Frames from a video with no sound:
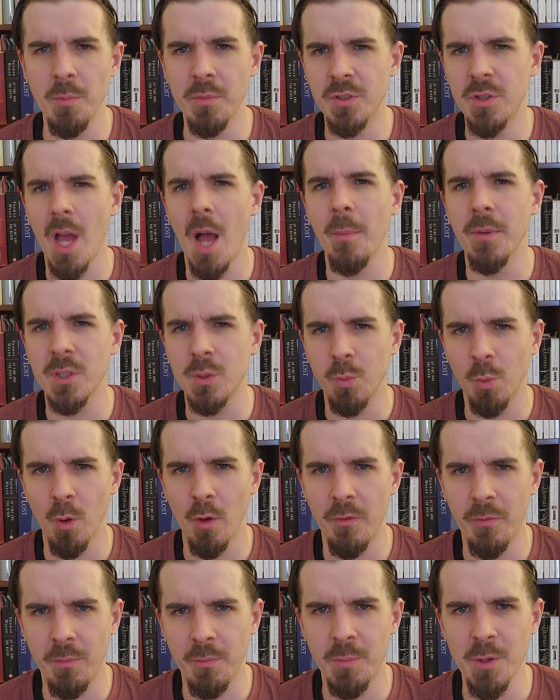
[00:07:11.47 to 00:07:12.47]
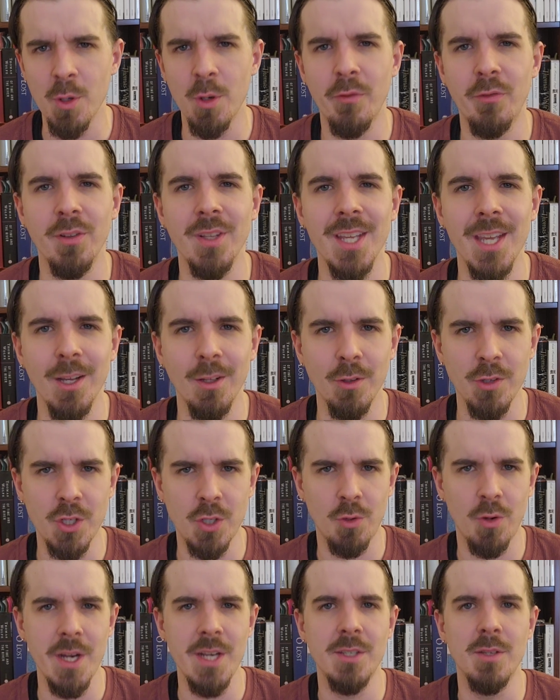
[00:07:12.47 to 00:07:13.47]
Thomas Wolfe beautifully
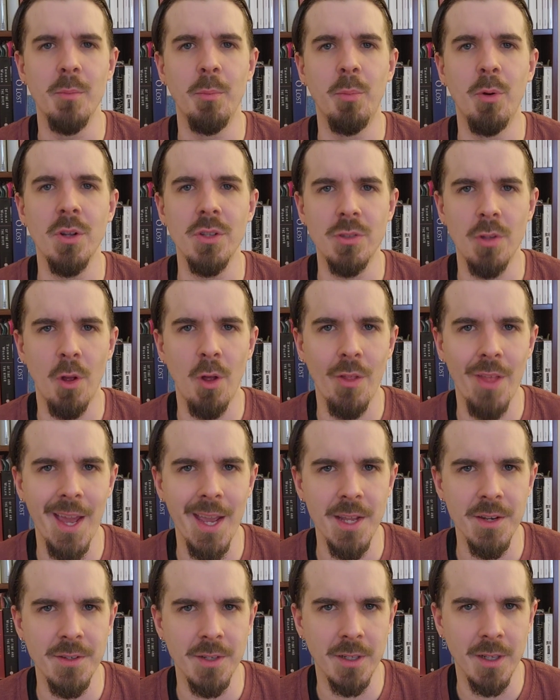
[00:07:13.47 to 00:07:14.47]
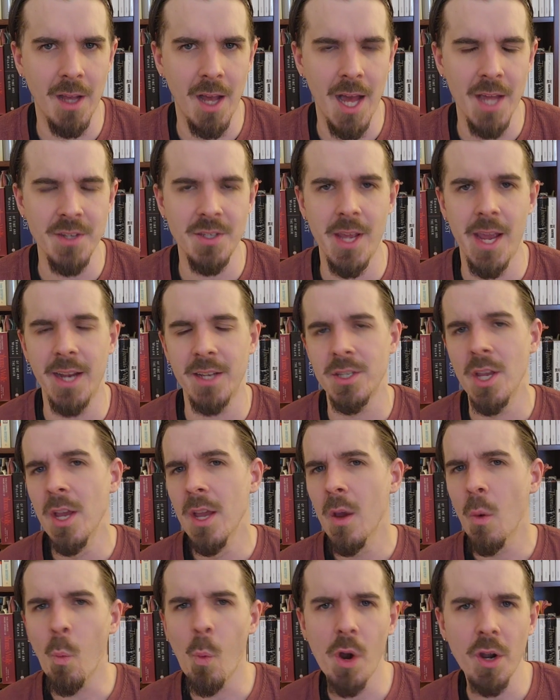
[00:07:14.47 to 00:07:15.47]
illustrates and puts all that into context.
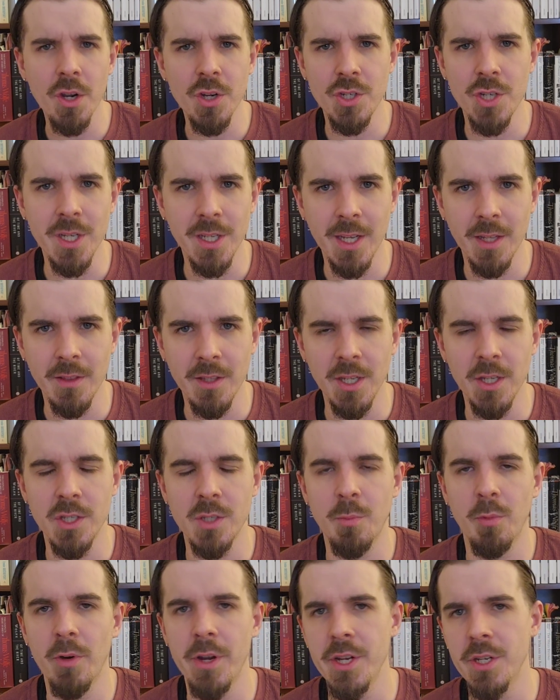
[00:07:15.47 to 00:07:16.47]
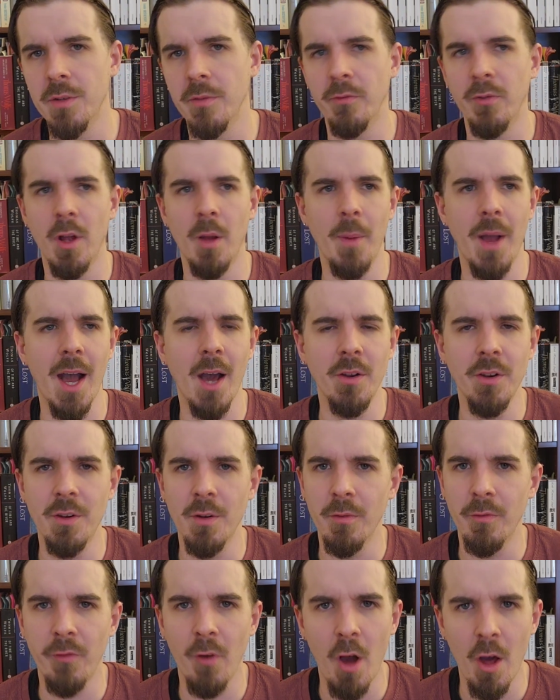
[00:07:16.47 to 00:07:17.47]
Where did she get the inspiration from? How did
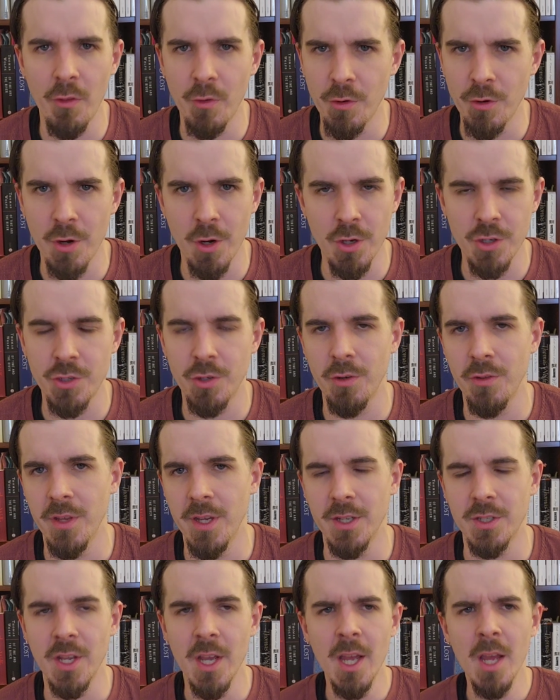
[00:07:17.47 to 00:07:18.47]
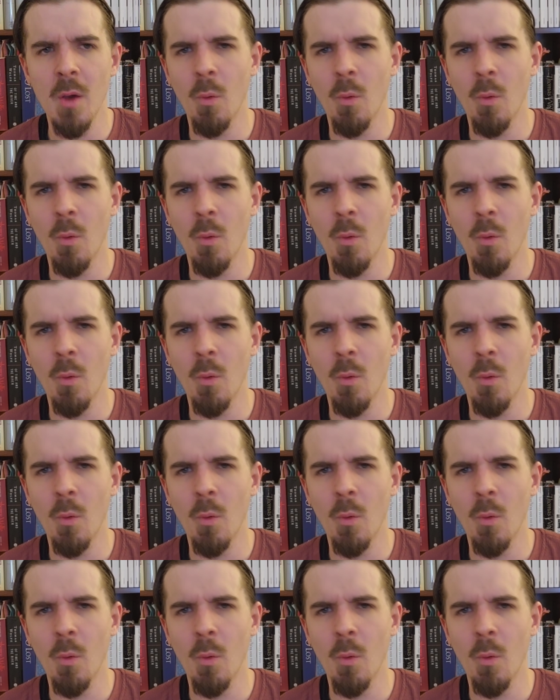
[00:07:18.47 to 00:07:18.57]
her father nurture this?